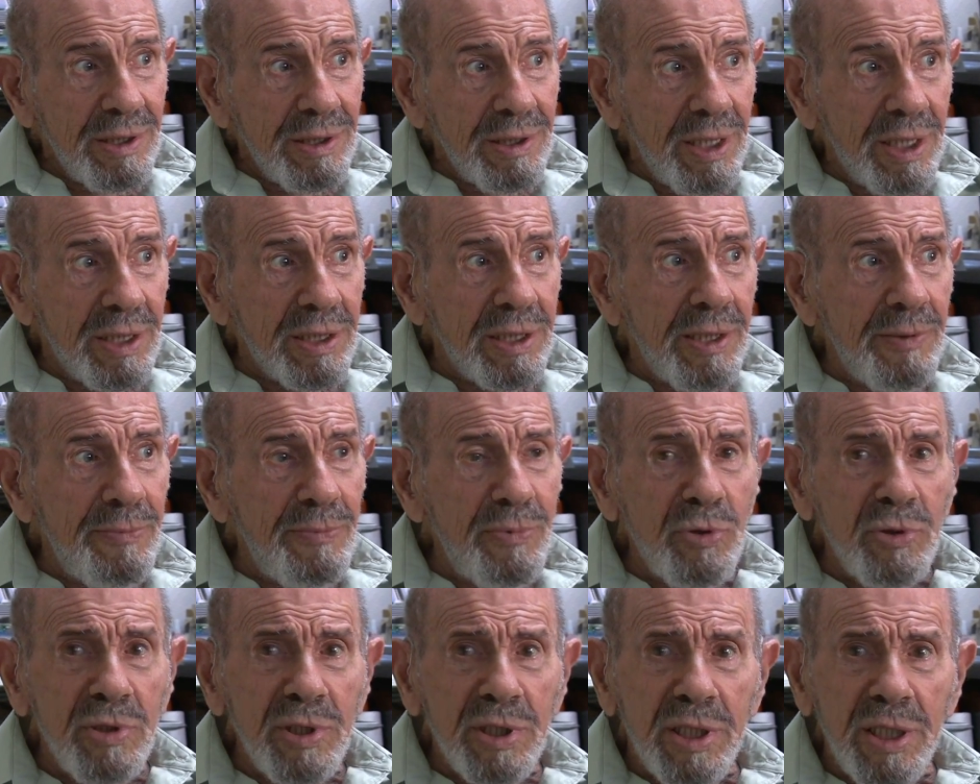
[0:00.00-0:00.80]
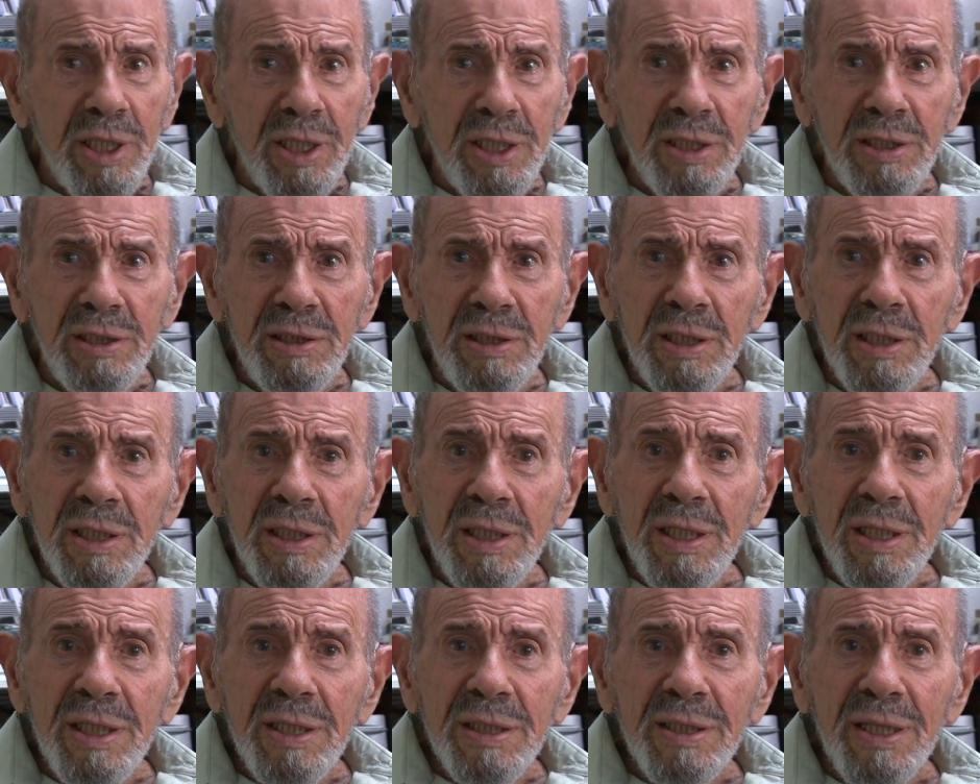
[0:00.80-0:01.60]
They communicate,
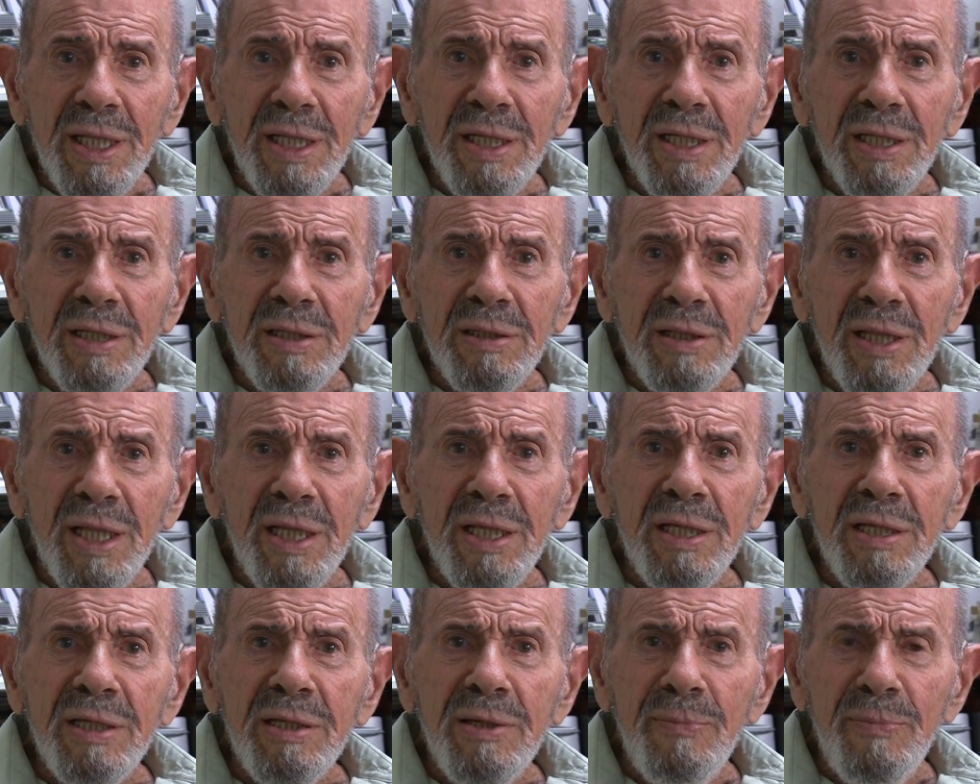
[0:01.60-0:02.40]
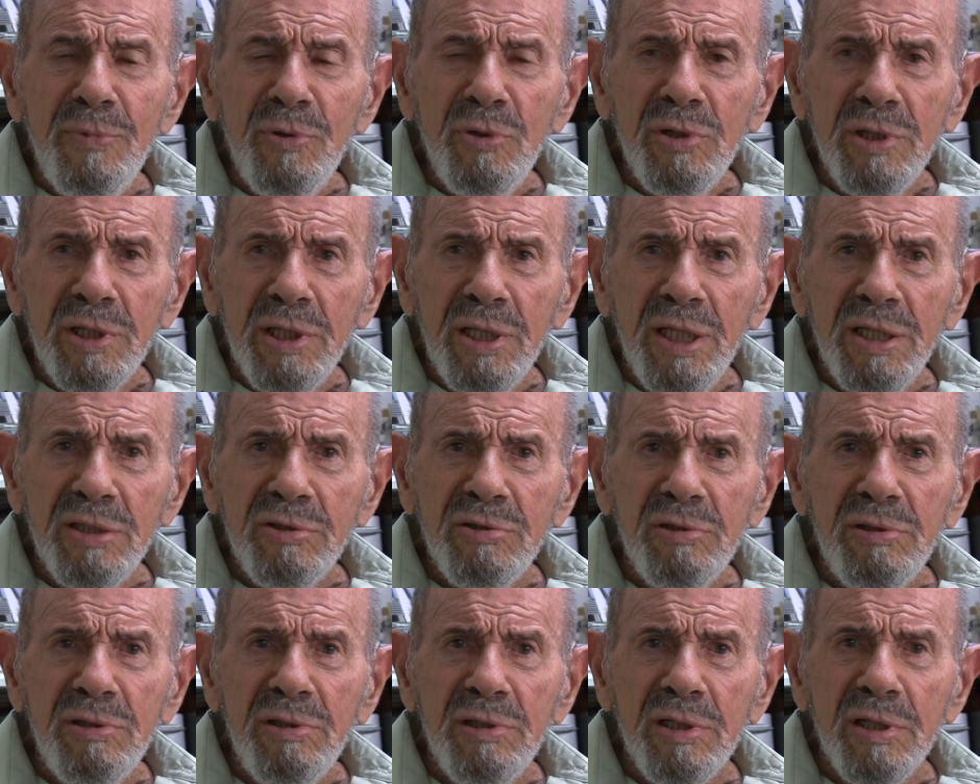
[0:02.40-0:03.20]
they, they
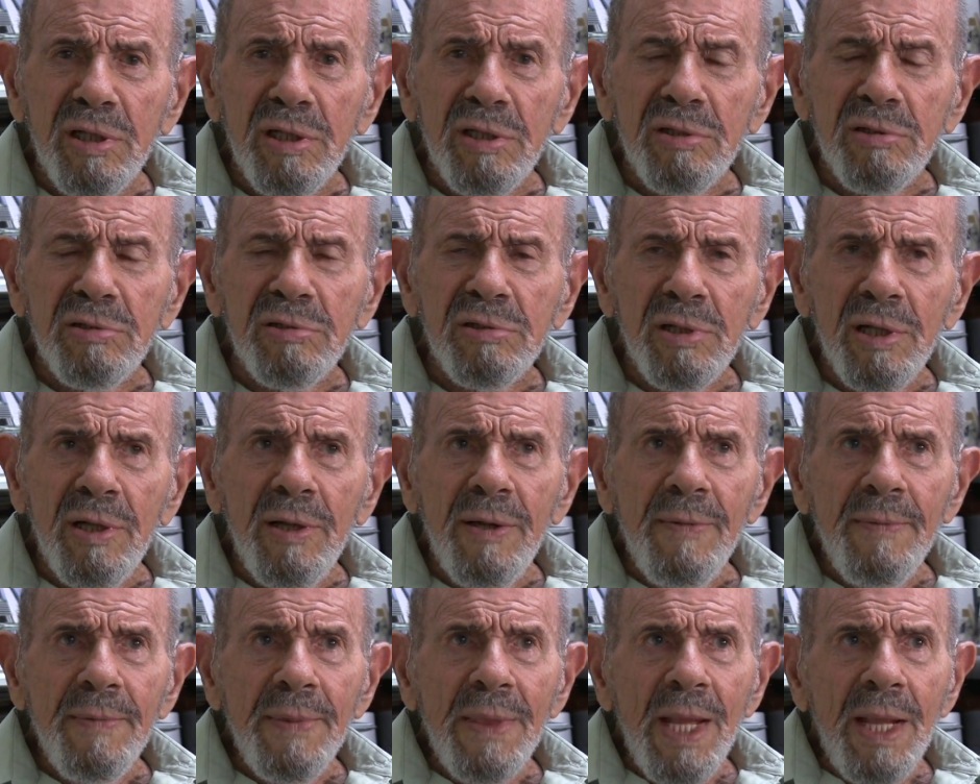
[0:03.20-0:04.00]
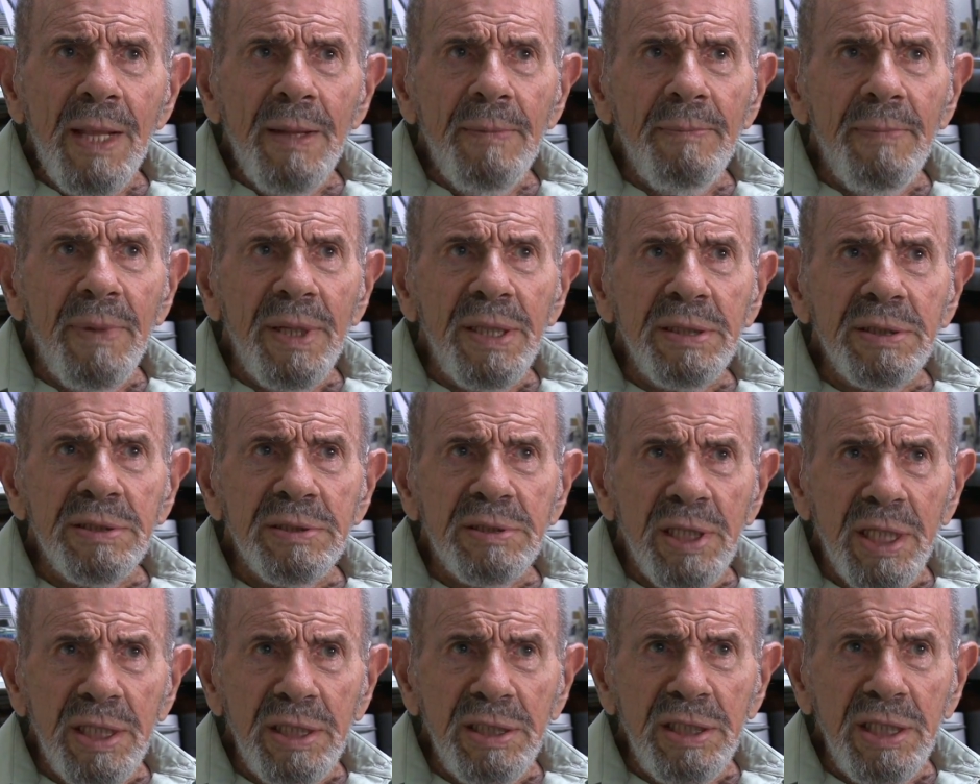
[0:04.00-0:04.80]
communication is
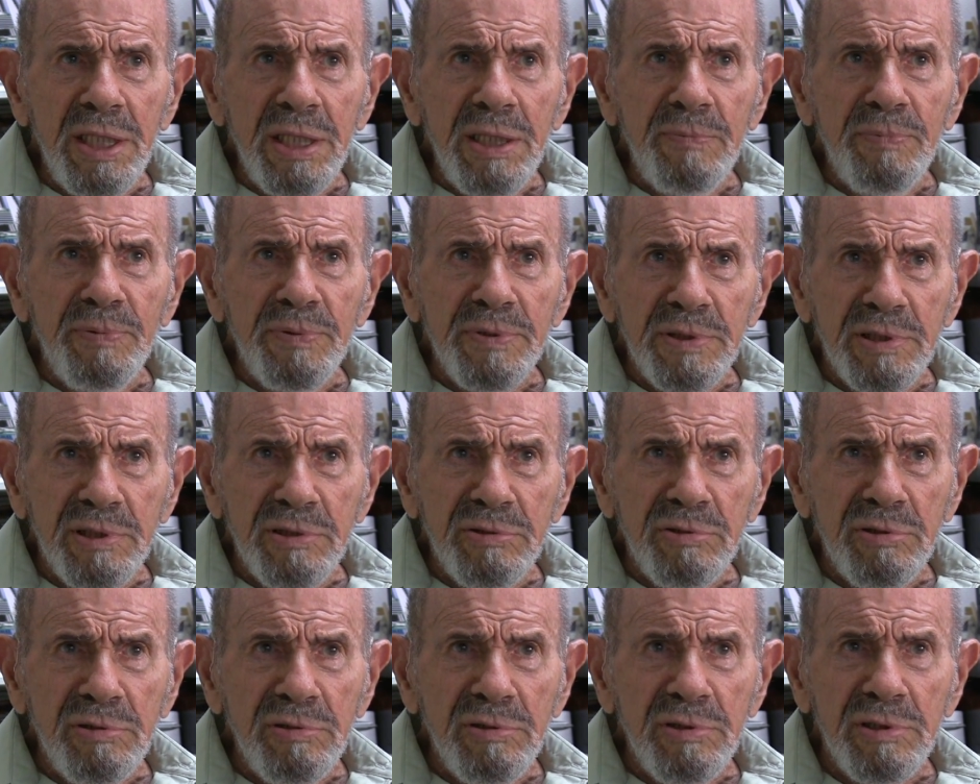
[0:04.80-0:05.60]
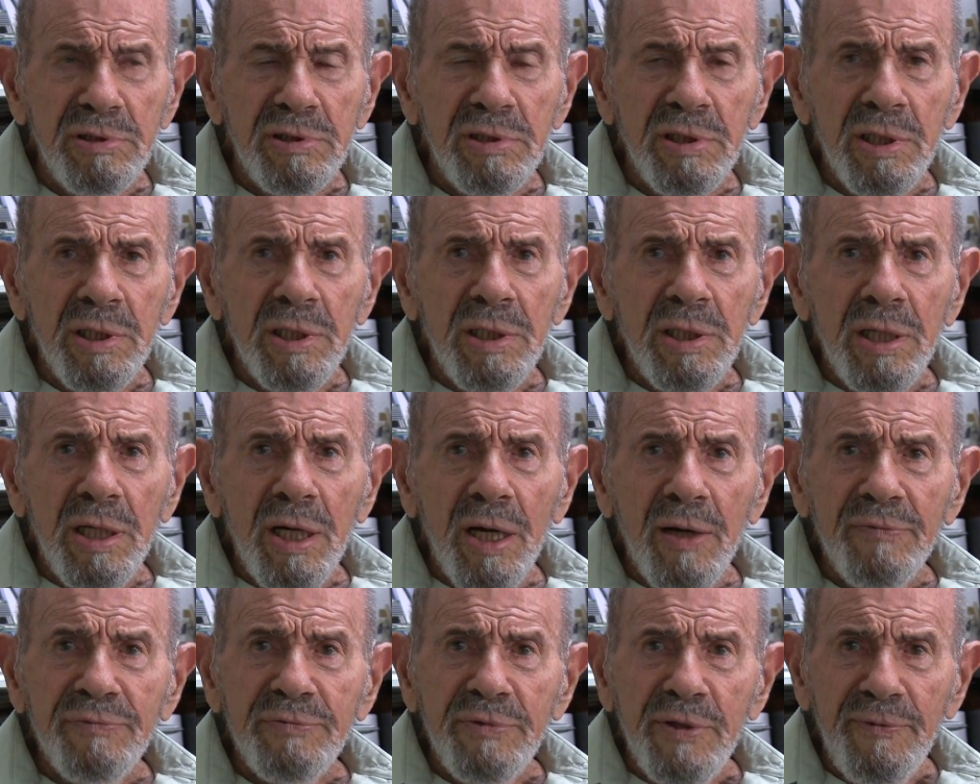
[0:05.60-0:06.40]
maintaining positions
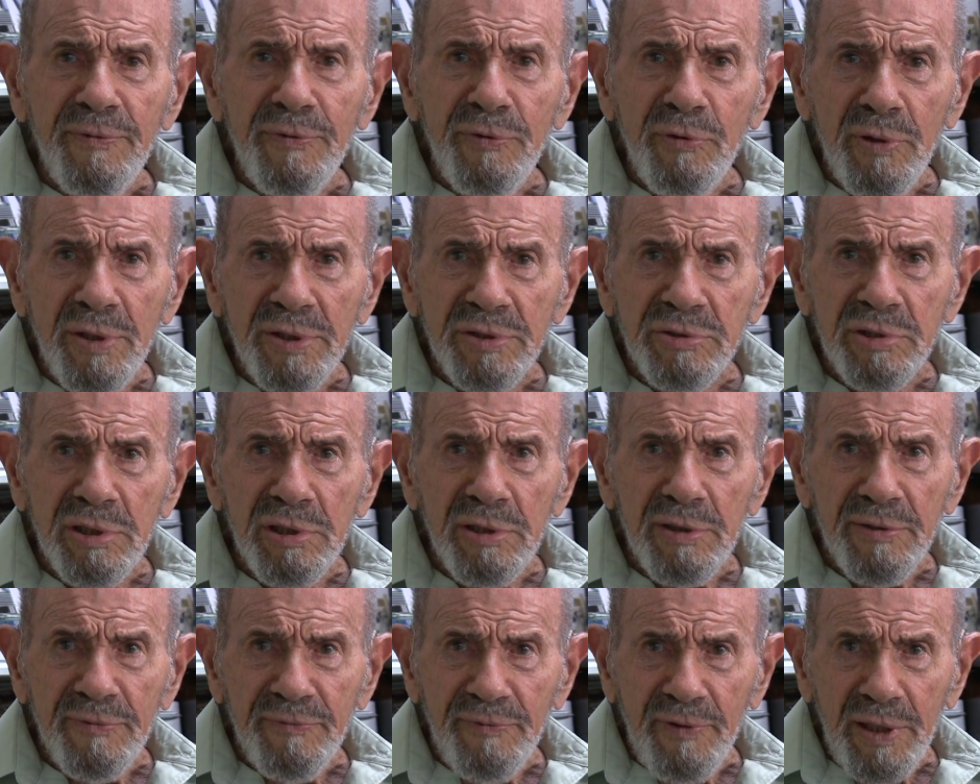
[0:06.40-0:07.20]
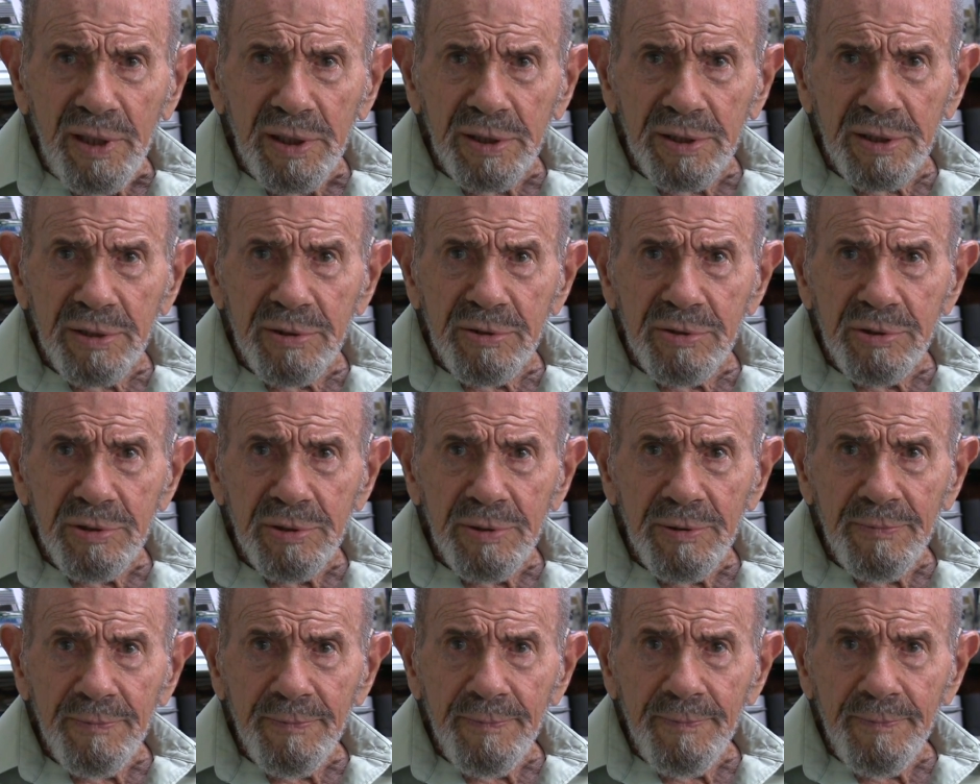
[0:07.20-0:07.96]
of differential advantage.